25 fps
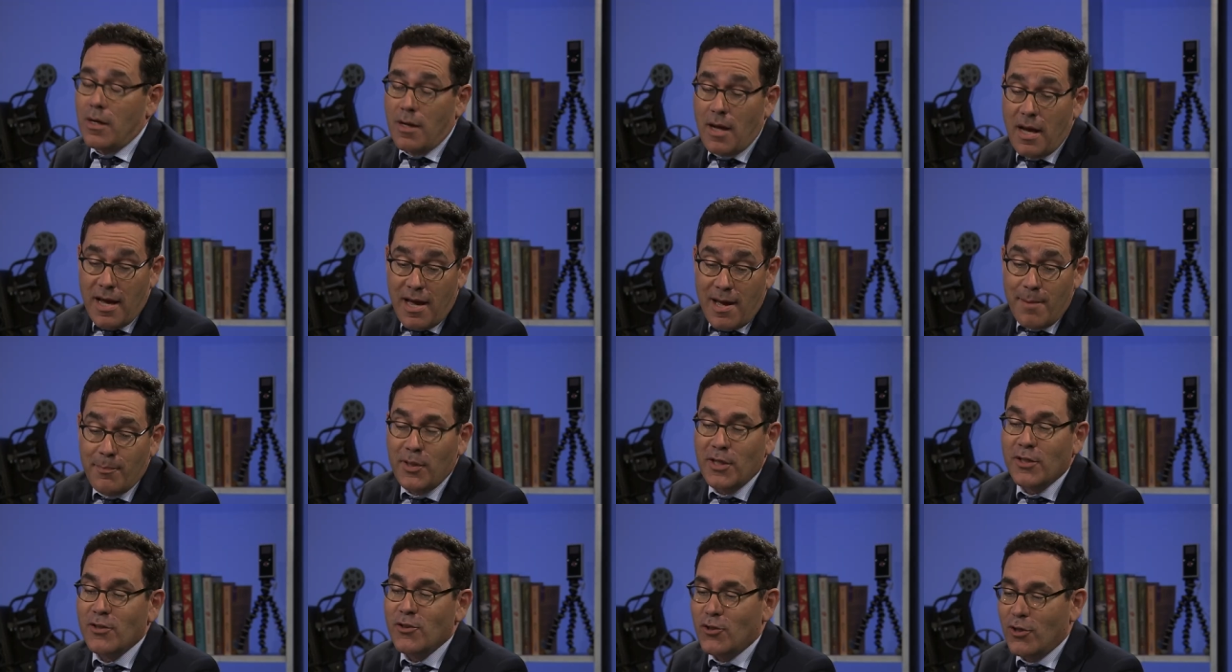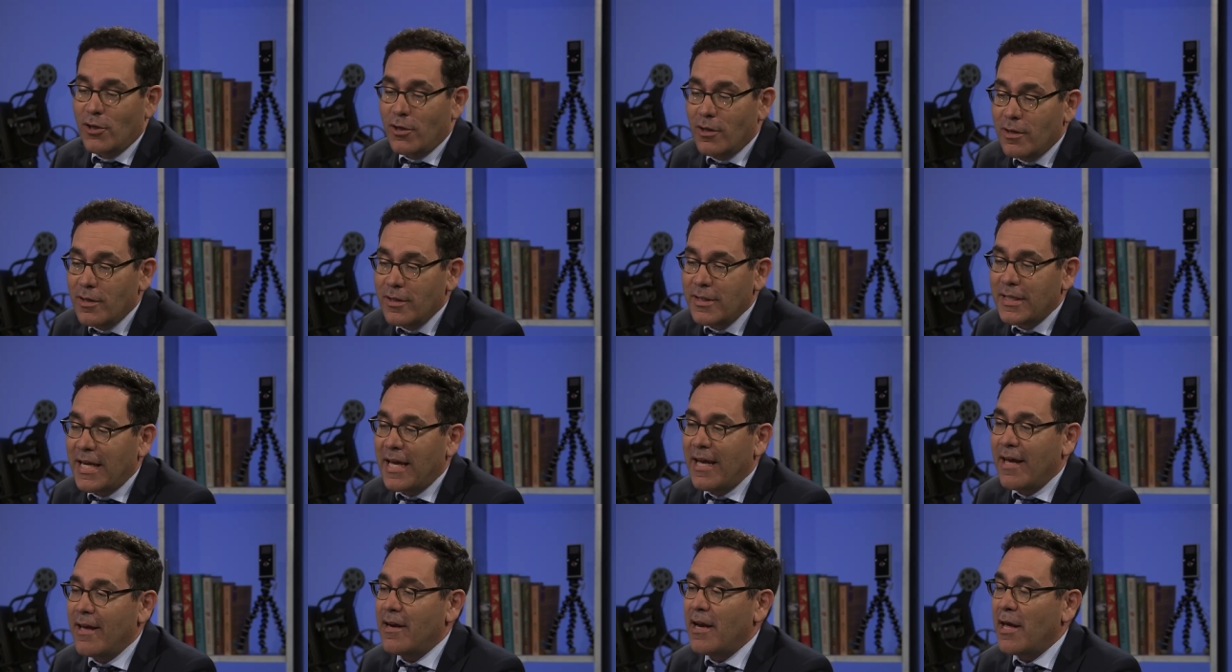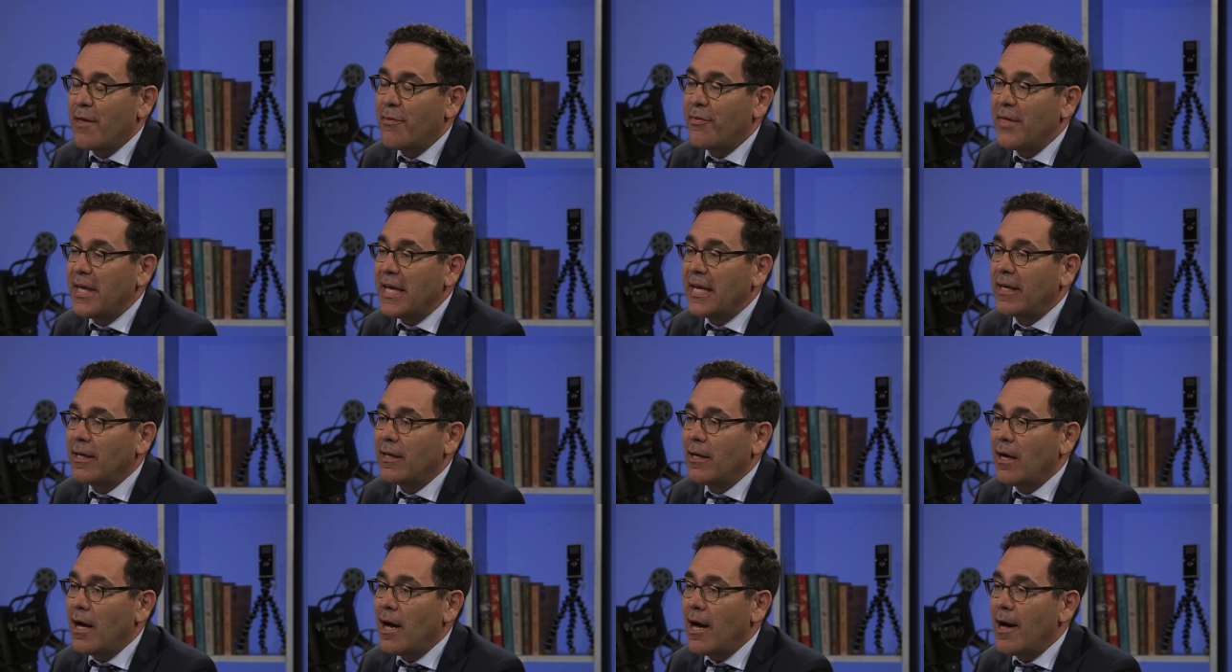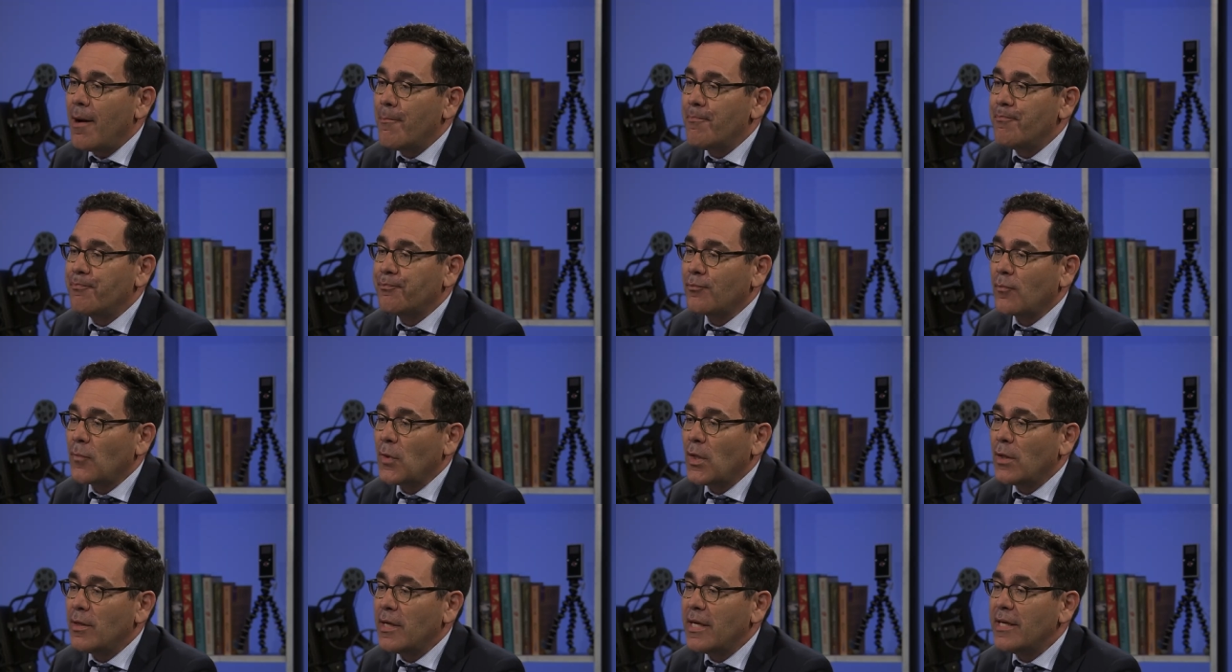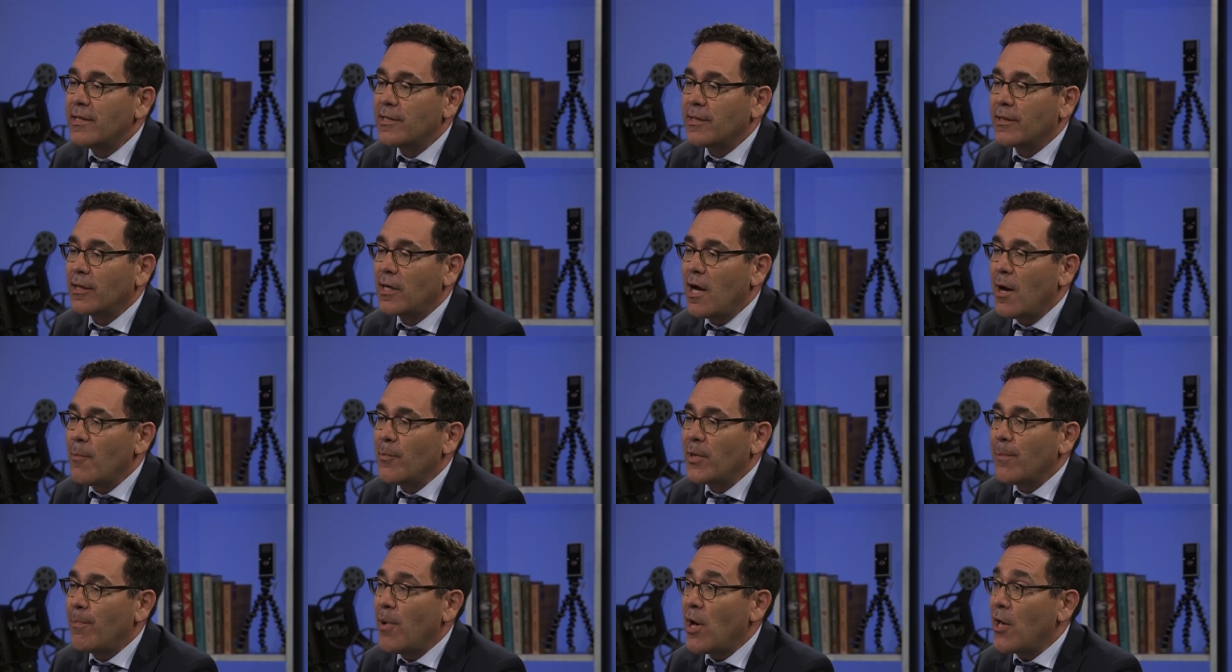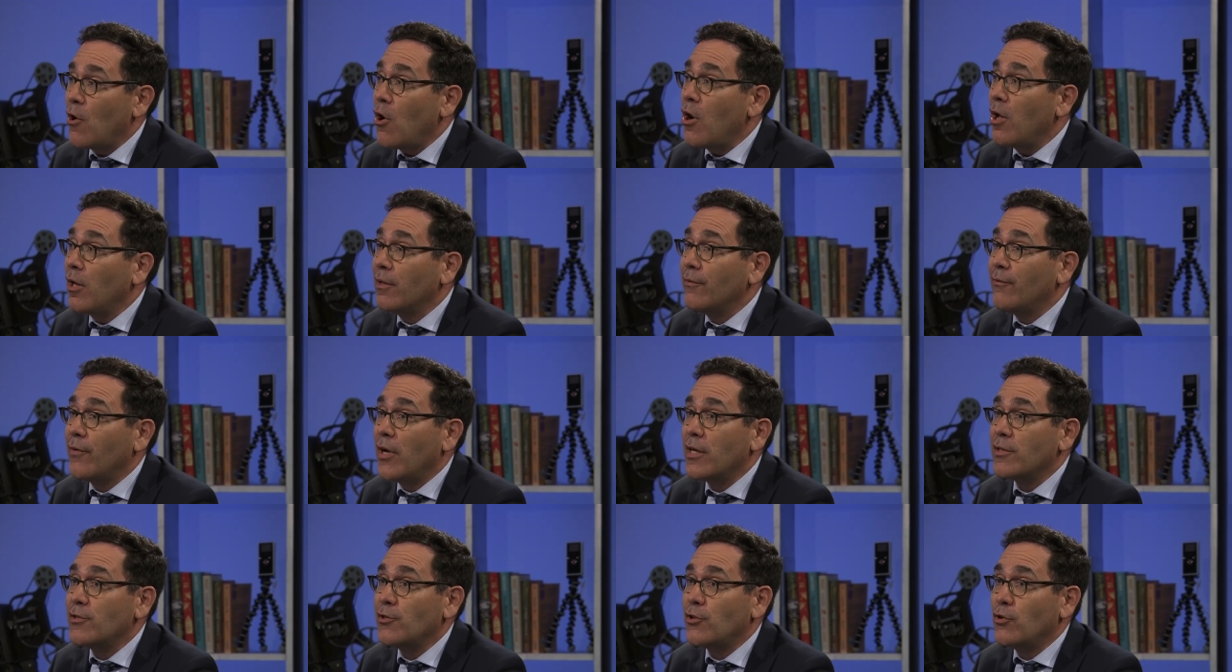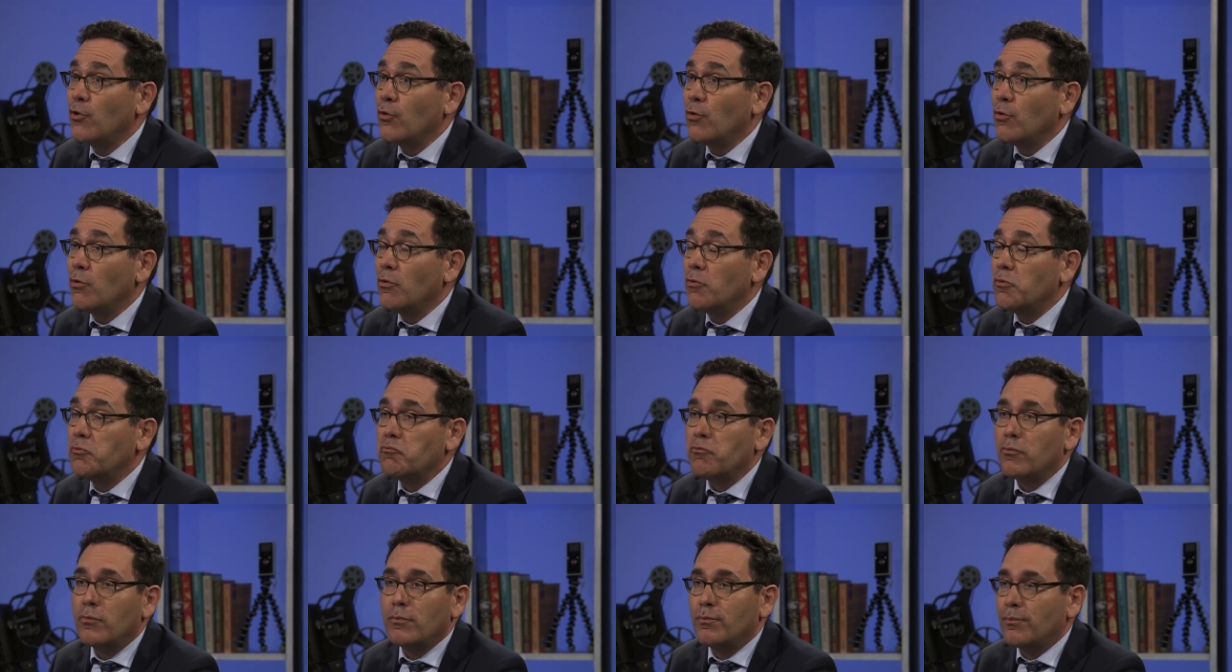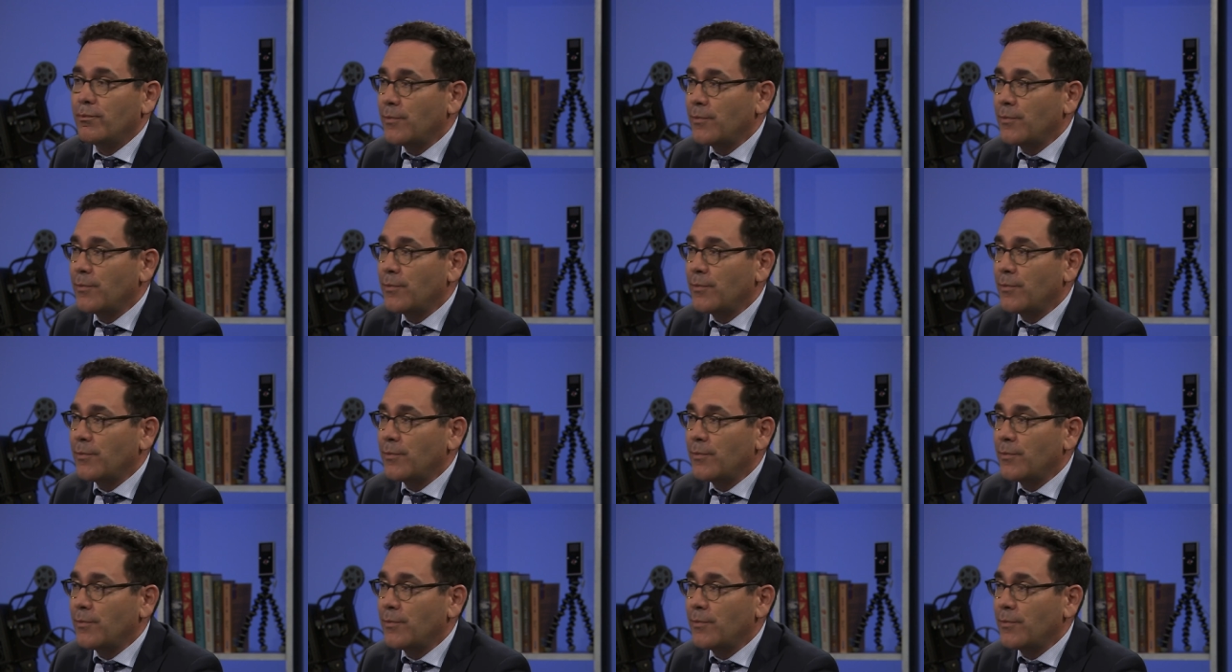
I am concerned, and I think um, it's incumbent upon all of us who